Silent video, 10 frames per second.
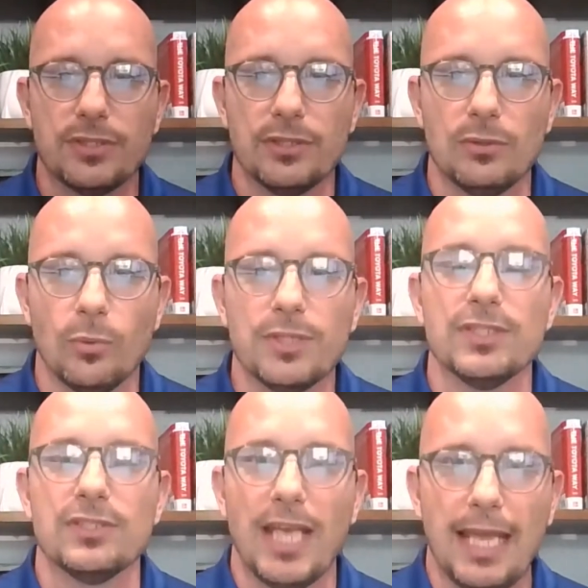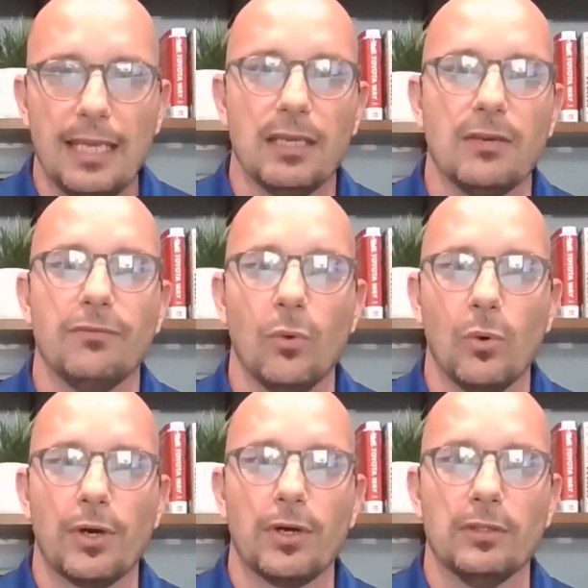what does it take
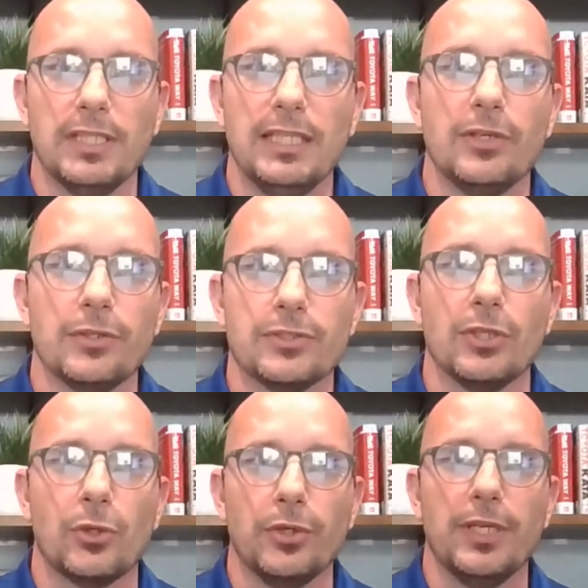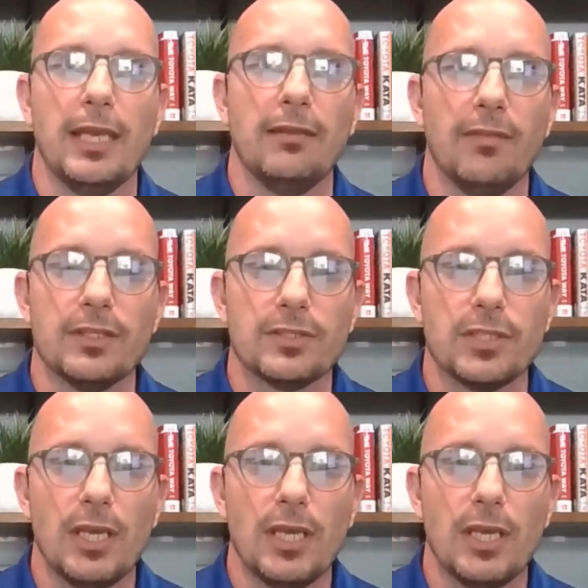for leaders to create this